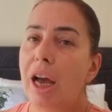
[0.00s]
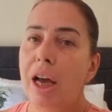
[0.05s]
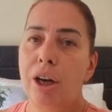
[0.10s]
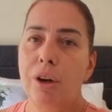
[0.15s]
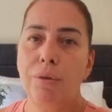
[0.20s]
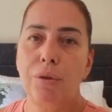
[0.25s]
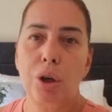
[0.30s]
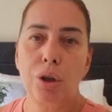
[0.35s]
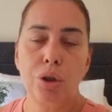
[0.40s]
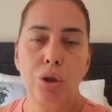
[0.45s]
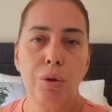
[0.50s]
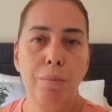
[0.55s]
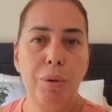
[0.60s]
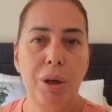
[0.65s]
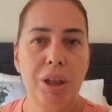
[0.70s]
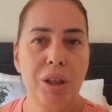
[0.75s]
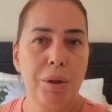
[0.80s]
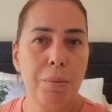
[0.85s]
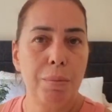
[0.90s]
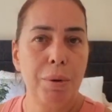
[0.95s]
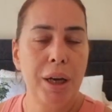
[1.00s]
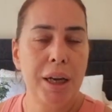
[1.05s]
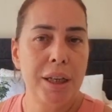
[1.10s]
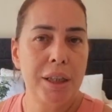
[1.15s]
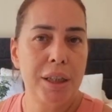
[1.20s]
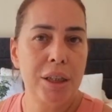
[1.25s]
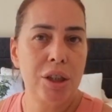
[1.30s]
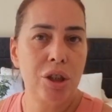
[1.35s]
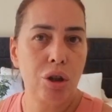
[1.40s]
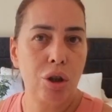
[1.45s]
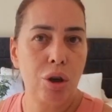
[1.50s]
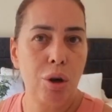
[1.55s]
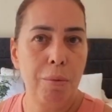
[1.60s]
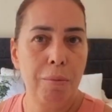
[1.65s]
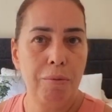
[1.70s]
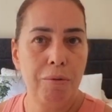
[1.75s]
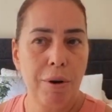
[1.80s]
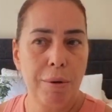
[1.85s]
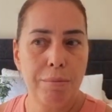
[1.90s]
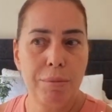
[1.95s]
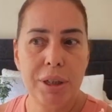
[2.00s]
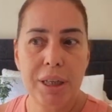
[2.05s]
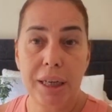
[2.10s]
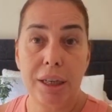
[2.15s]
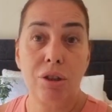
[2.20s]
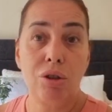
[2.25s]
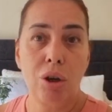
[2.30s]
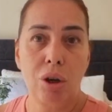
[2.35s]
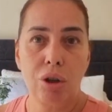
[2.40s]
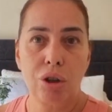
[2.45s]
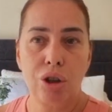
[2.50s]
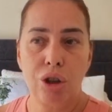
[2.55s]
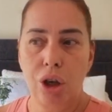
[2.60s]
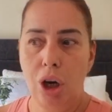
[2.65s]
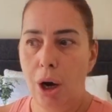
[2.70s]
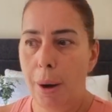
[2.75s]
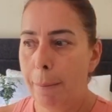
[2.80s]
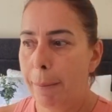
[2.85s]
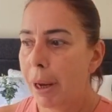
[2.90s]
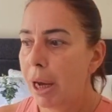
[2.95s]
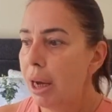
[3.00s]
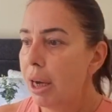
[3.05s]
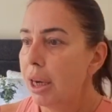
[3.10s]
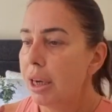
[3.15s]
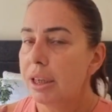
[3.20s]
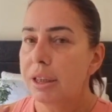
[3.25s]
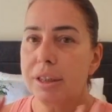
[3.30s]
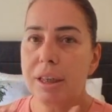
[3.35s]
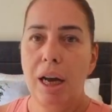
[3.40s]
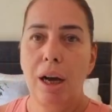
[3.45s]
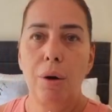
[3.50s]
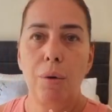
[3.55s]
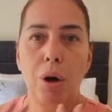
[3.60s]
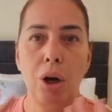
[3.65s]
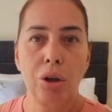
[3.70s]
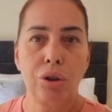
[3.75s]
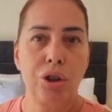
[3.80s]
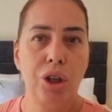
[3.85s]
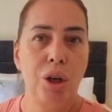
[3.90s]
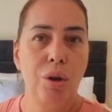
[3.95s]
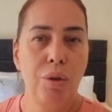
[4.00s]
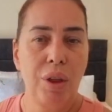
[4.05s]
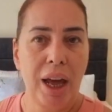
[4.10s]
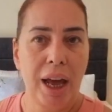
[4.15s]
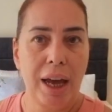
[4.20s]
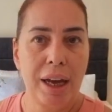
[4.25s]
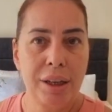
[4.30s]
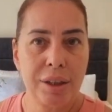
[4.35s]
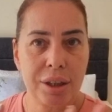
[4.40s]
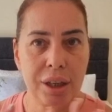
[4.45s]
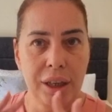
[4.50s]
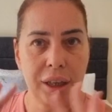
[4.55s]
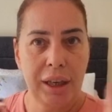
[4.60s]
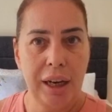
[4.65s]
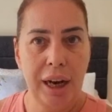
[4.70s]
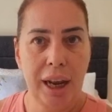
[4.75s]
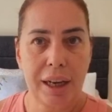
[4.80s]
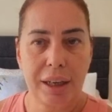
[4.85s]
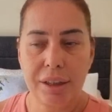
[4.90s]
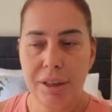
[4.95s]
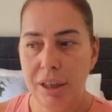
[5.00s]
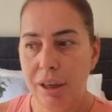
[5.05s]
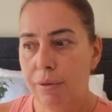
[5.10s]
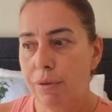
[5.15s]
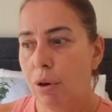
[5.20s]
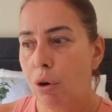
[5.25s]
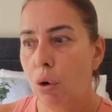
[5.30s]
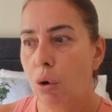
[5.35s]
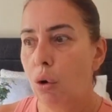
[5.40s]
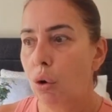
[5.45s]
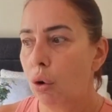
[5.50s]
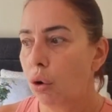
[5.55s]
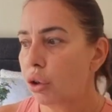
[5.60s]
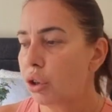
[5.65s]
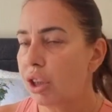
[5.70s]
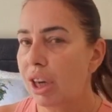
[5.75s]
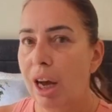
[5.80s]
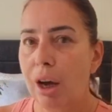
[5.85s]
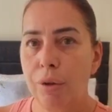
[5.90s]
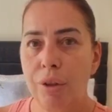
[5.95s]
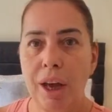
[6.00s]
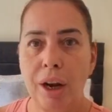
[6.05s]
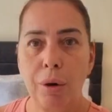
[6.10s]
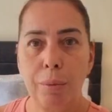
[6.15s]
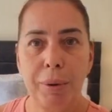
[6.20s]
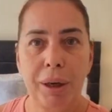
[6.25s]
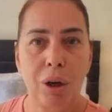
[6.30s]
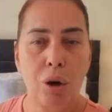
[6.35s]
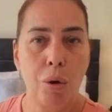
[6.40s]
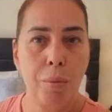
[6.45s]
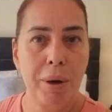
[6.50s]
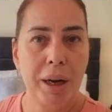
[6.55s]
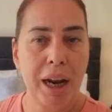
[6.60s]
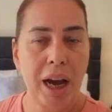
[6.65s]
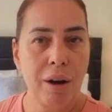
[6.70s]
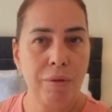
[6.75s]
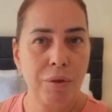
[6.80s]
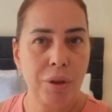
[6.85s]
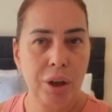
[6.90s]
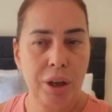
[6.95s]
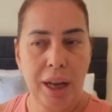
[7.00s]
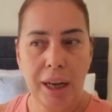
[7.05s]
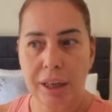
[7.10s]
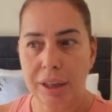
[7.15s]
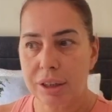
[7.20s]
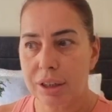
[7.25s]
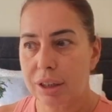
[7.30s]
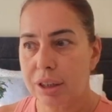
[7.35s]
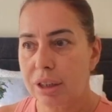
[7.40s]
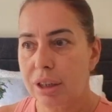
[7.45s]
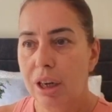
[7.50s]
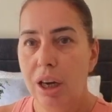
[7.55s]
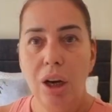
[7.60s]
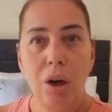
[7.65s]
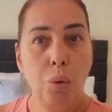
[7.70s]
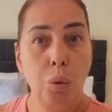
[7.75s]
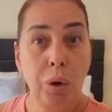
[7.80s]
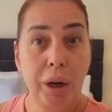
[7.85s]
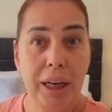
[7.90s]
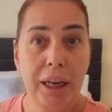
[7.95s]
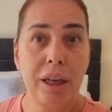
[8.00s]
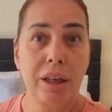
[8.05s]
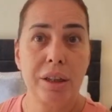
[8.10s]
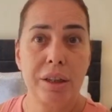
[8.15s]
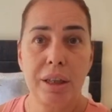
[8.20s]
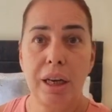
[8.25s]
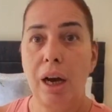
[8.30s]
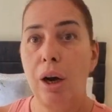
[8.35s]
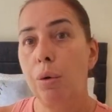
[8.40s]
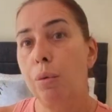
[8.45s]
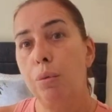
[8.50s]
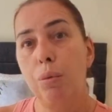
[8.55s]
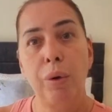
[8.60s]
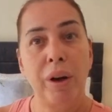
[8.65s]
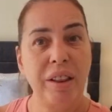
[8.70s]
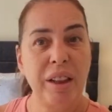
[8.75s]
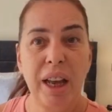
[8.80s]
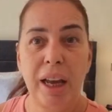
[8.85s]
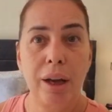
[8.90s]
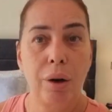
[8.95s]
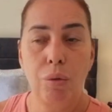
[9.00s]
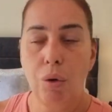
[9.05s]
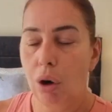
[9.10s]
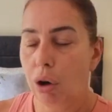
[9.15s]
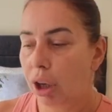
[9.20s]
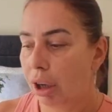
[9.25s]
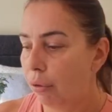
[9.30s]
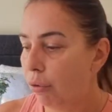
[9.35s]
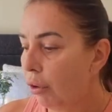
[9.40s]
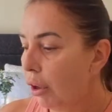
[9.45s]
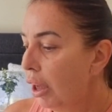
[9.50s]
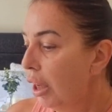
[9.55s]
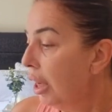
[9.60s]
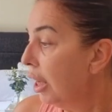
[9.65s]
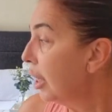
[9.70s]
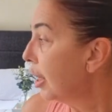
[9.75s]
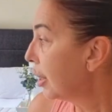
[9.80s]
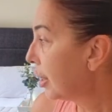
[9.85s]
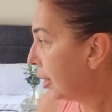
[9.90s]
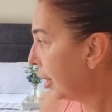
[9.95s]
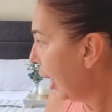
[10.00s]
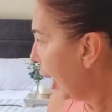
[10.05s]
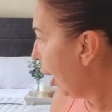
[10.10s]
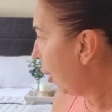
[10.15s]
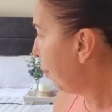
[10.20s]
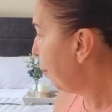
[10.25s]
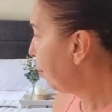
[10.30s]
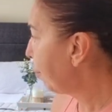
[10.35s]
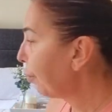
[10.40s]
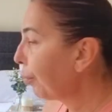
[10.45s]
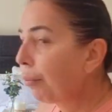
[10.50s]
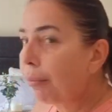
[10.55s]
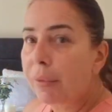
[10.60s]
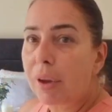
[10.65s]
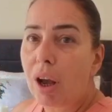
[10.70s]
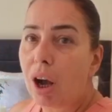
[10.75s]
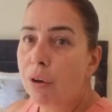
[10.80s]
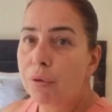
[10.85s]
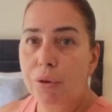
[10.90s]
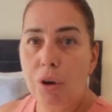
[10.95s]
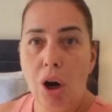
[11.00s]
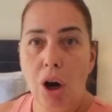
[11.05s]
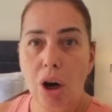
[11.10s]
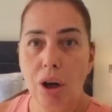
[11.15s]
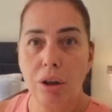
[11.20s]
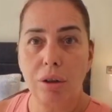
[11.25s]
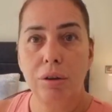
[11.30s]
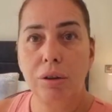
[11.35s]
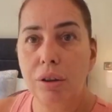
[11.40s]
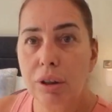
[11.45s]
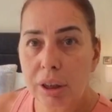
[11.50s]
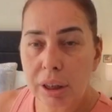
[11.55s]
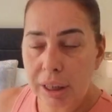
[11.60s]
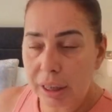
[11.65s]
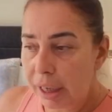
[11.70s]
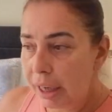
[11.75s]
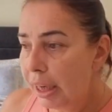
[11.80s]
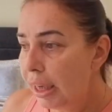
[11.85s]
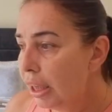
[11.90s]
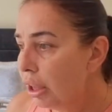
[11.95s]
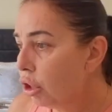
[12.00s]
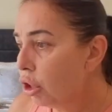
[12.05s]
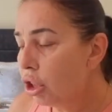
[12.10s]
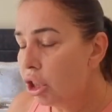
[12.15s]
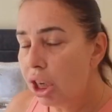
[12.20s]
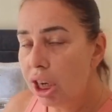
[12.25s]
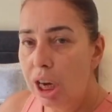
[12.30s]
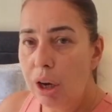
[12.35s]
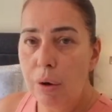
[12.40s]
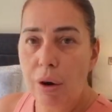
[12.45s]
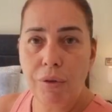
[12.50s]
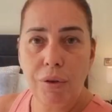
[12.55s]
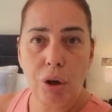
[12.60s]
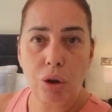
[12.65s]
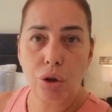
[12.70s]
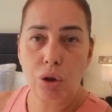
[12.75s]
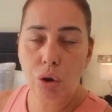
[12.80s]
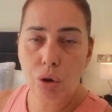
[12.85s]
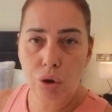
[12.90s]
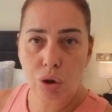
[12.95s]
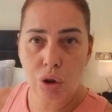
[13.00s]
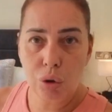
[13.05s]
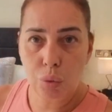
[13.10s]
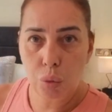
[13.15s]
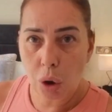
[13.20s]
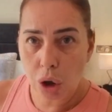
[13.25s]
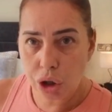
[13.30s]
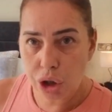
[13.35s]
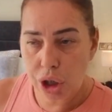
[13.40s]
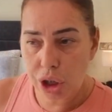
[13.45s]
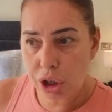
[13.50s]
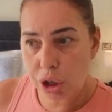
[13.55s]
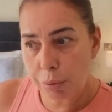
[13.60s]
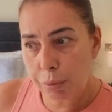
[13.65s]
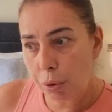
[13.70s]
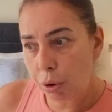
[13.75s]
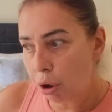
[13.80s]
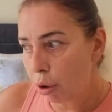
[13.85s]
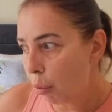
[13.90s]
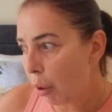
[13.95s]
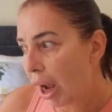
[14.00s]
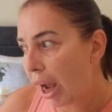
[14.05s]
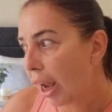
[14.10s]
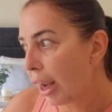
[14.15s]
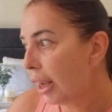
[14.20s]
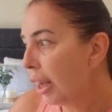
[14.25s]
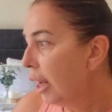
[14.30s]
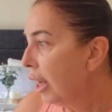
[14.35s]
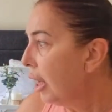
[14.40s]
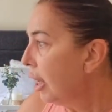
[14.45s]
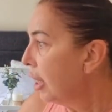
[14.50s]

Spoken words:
And I've got some bits and pieces to come from TikTok shop. So I'll do that as a collective haul. So that'll be coming over the next week or so when they arrive. So I've got the cleaning to do. I've got tons of washing to put away.